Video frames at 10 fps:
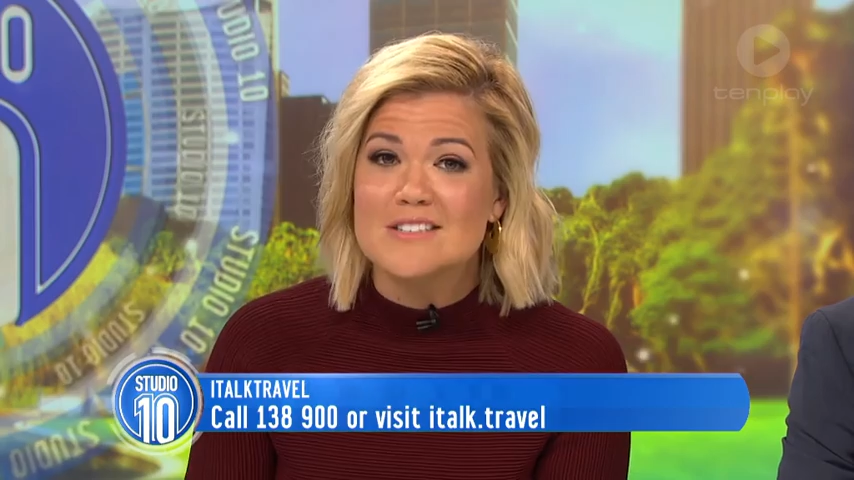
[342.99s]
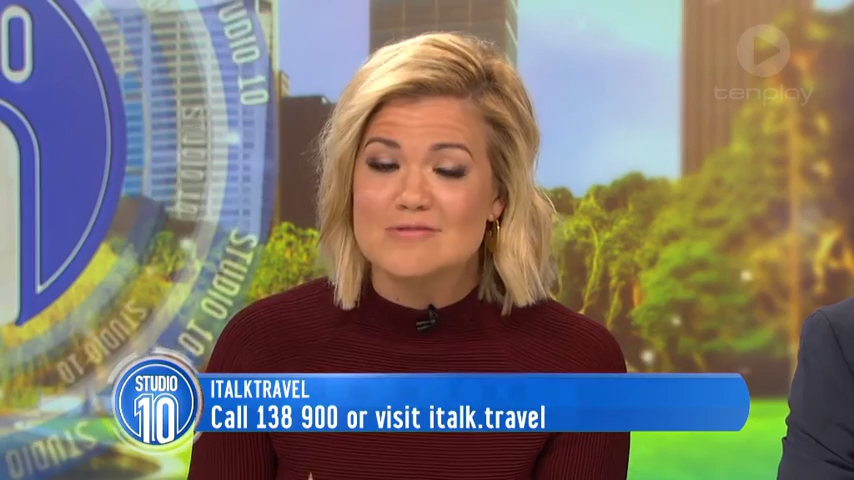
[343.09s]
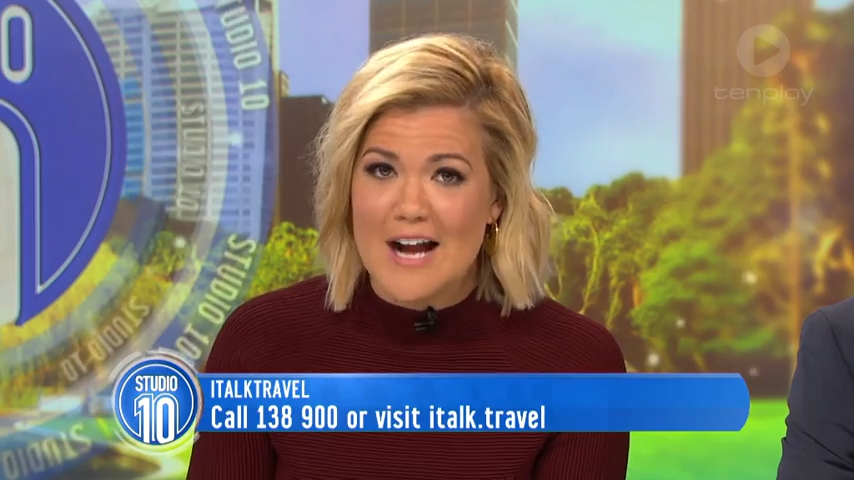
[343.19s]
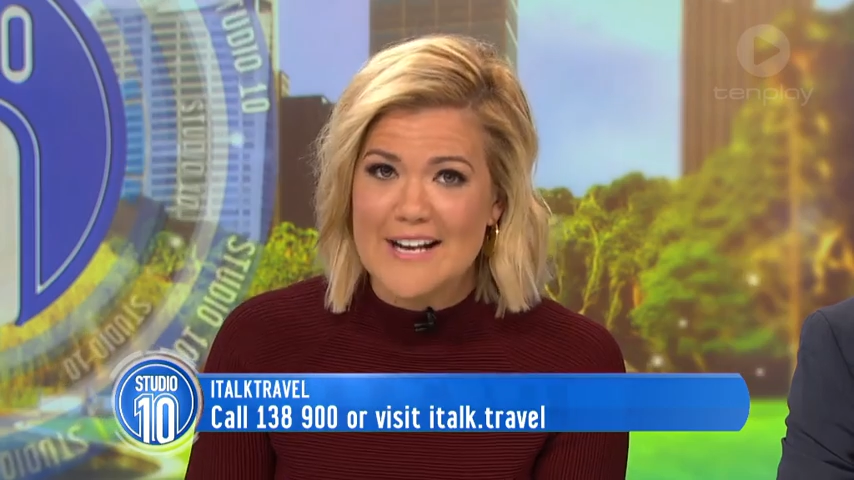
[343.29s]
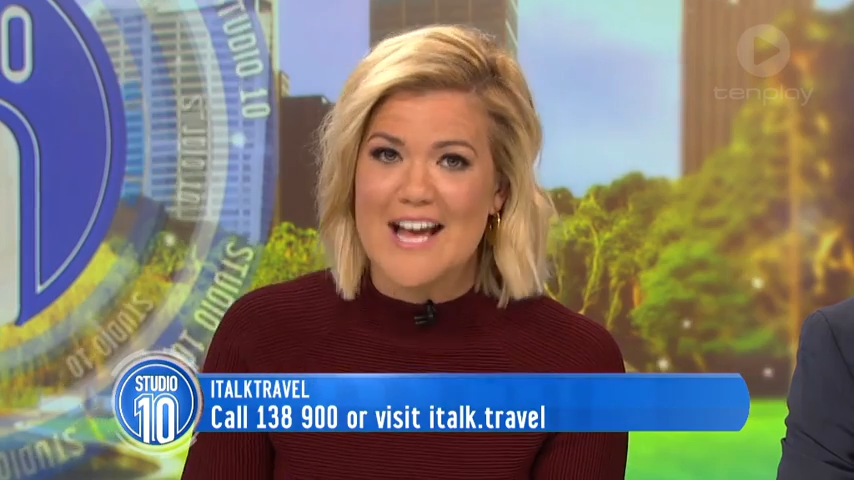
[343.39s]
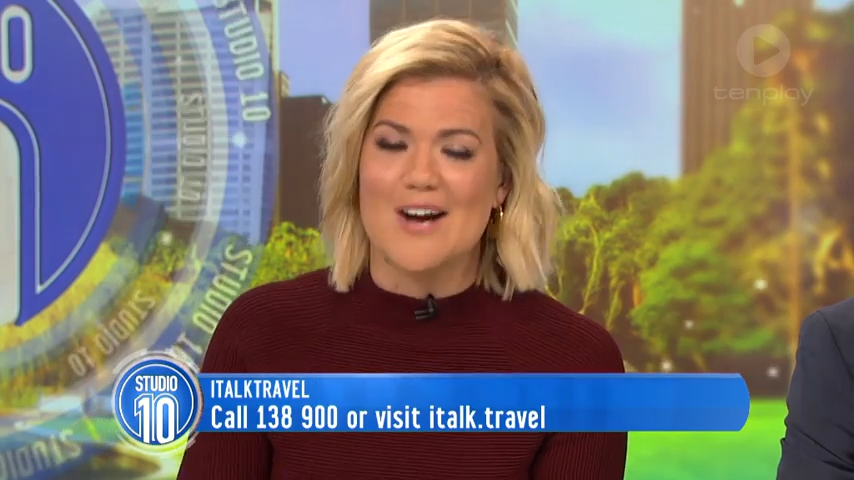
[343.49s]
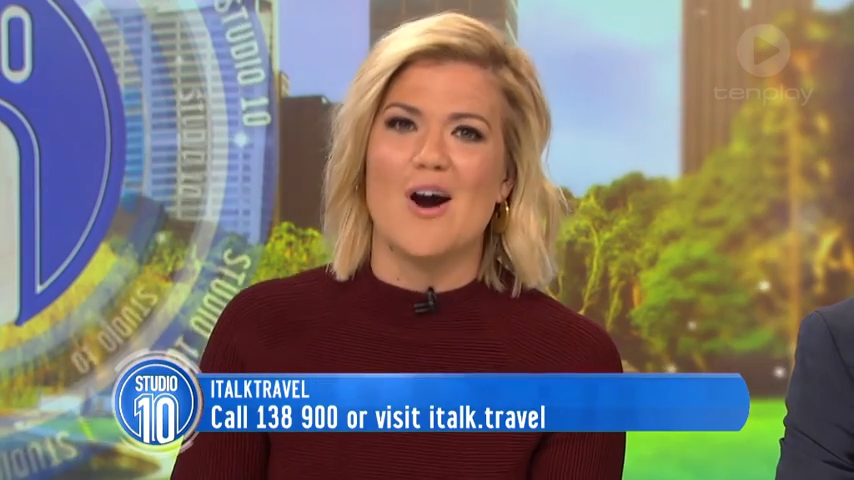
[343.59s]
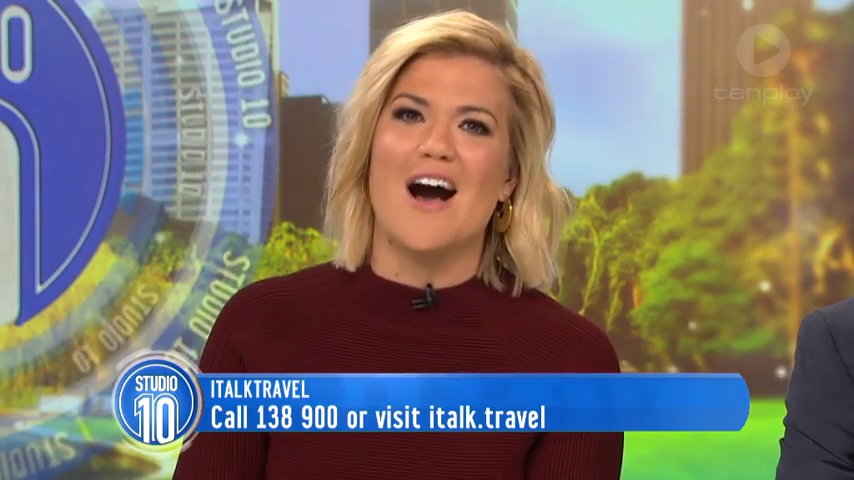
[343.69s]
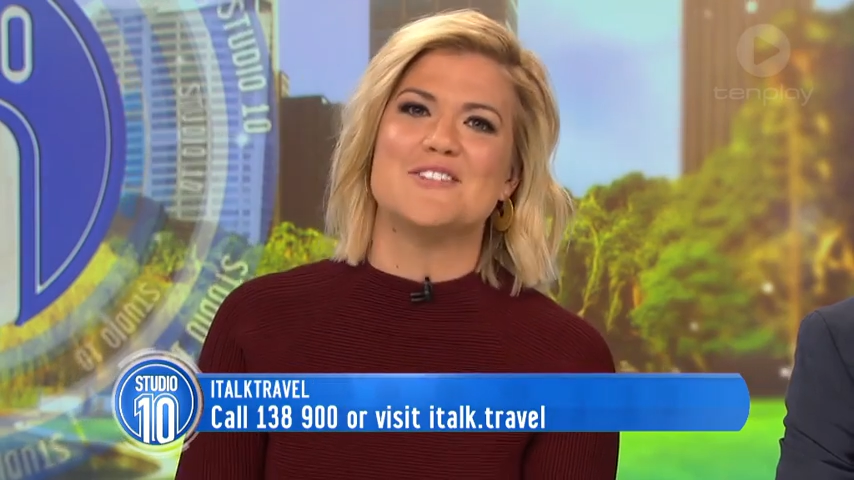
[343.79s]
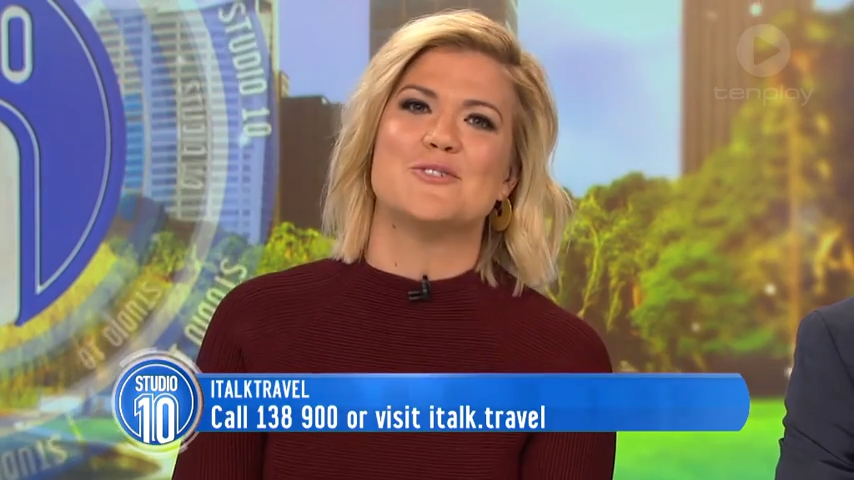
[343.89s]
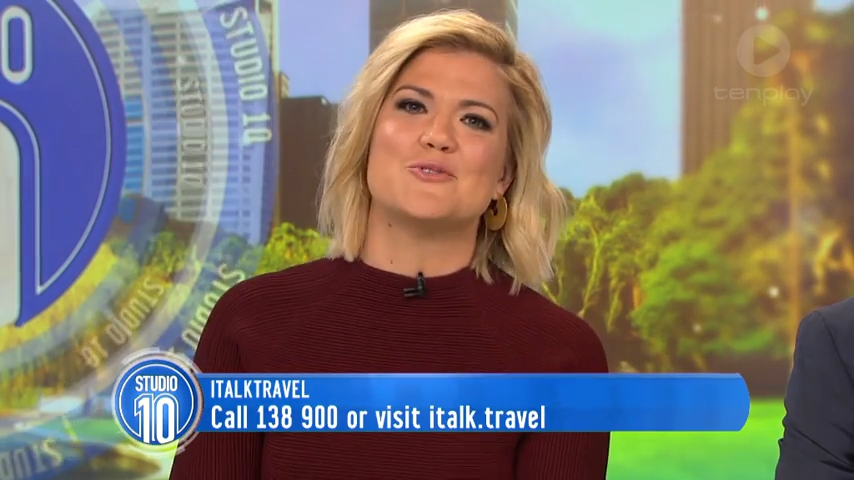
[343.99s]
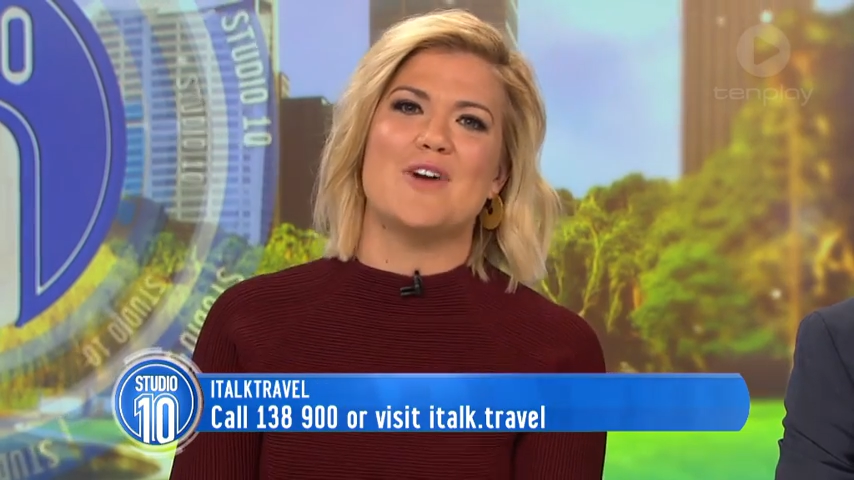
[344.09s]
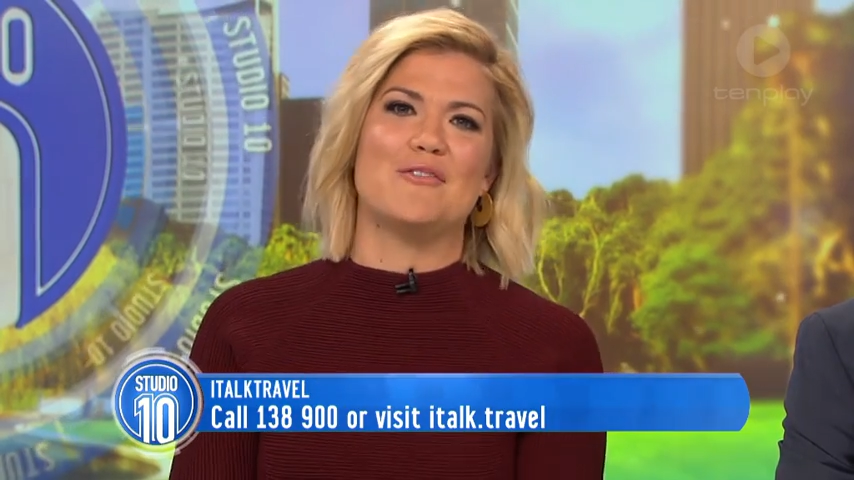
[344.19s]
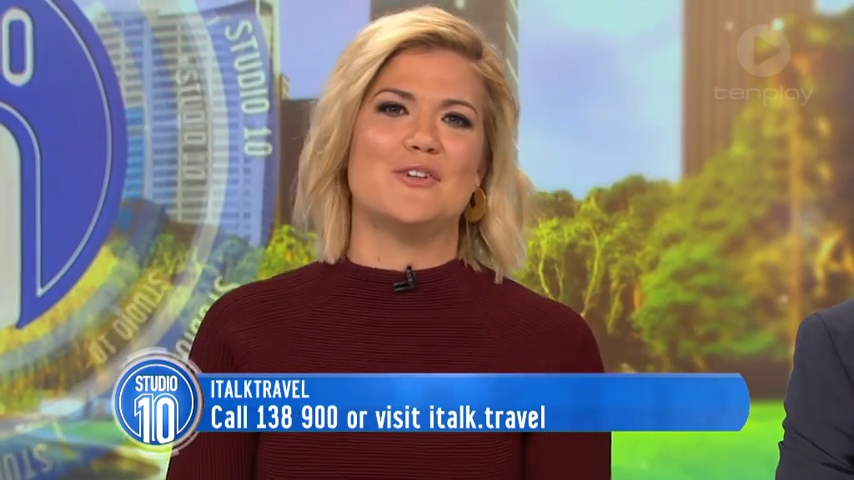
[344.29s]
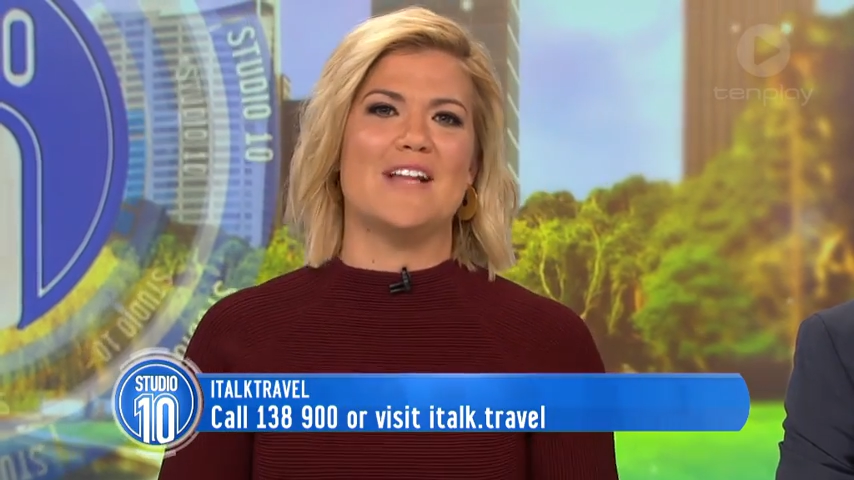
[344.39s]
Right now, iTalk
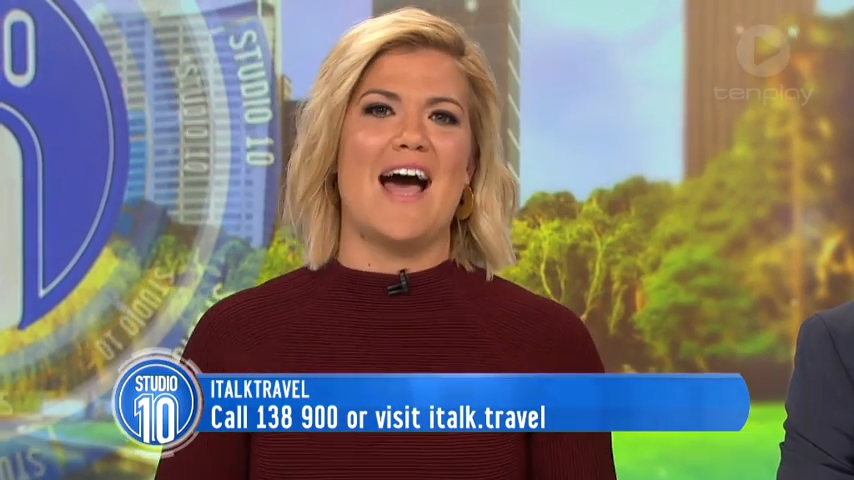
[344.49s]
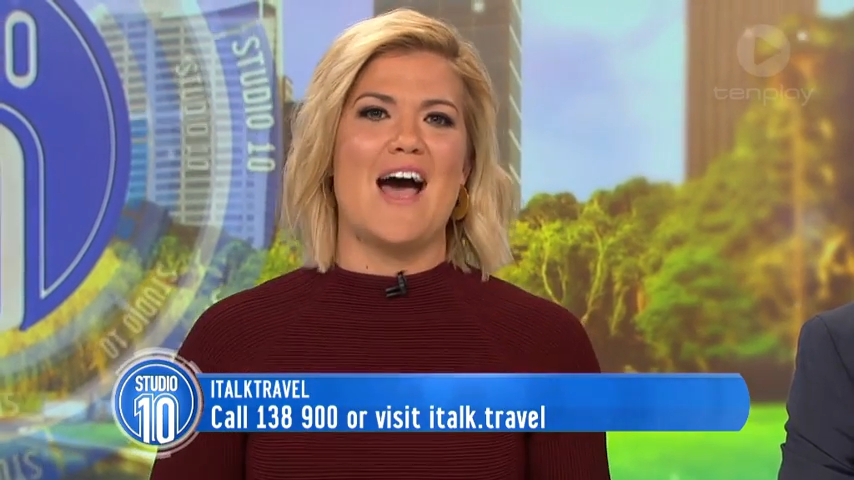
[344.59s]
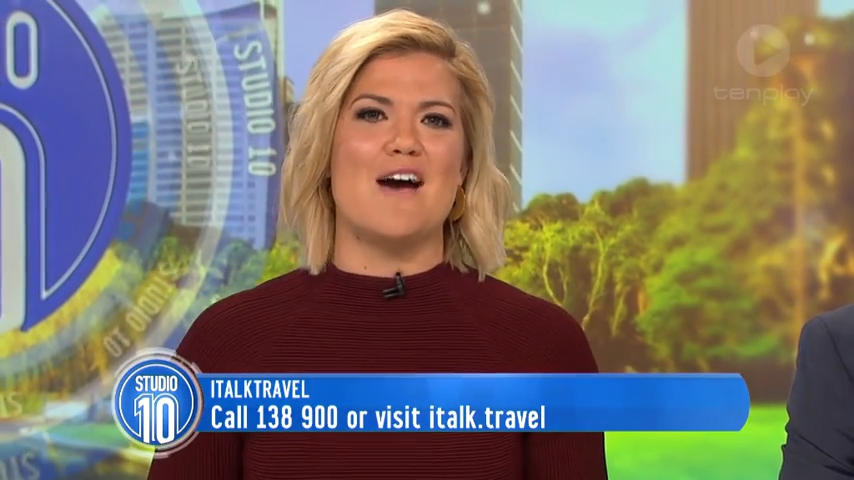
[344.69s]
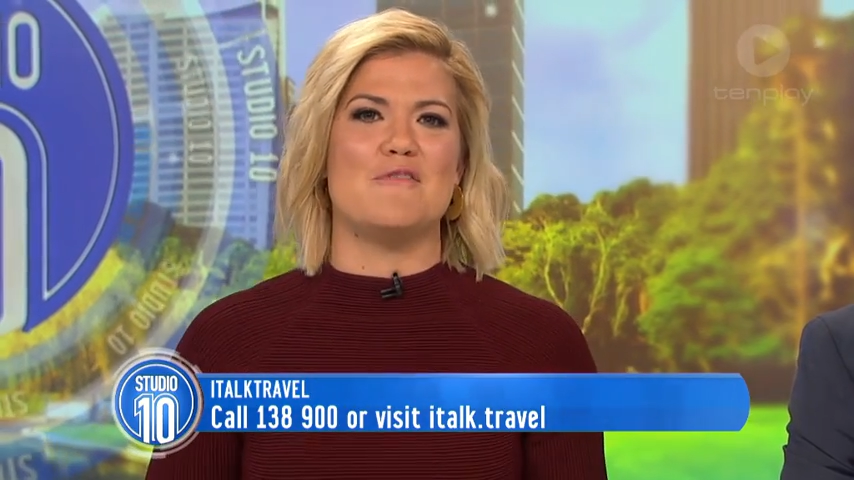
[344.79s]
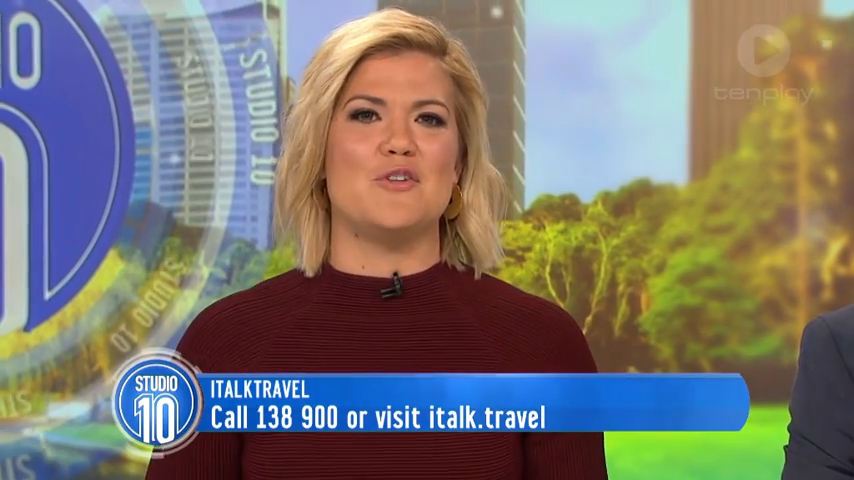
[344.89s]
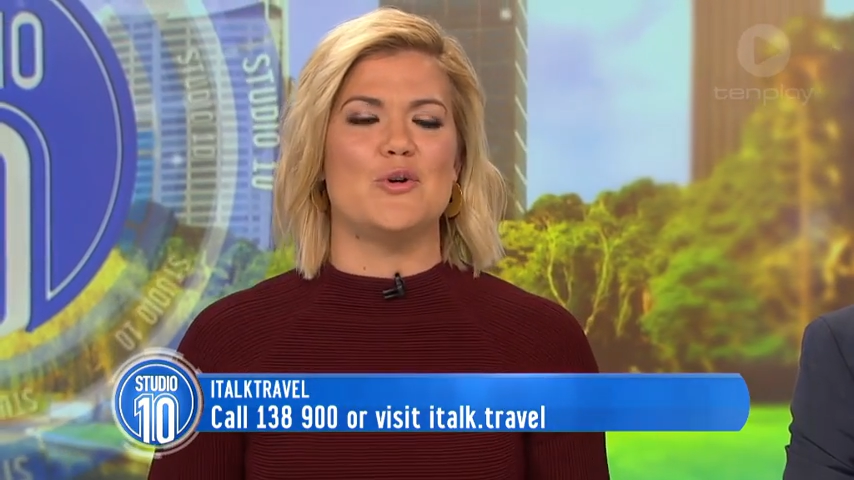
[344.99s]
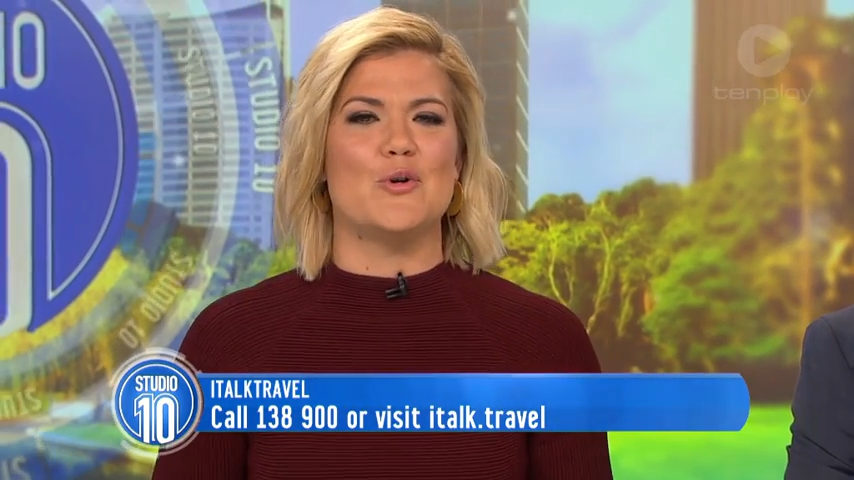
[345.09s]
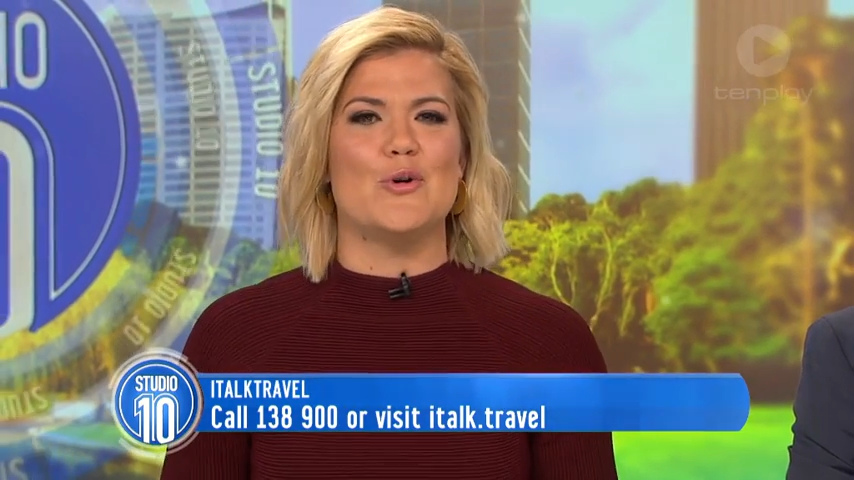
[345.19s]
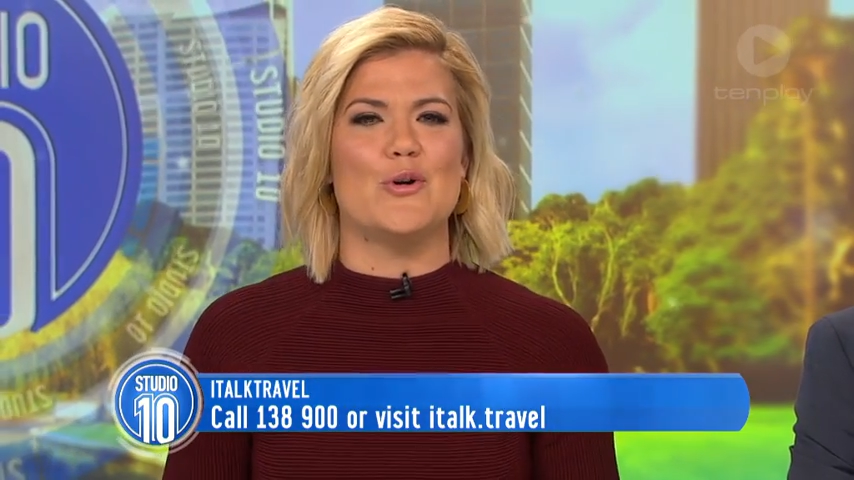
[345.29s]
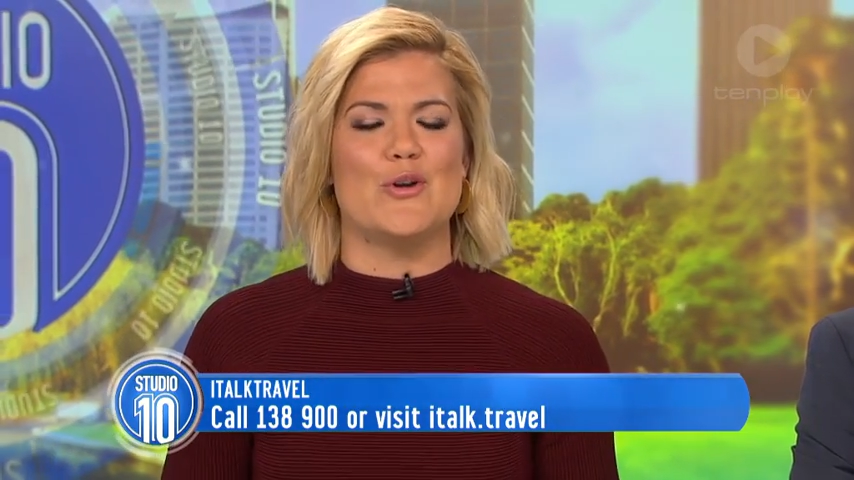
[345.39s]
Travel have your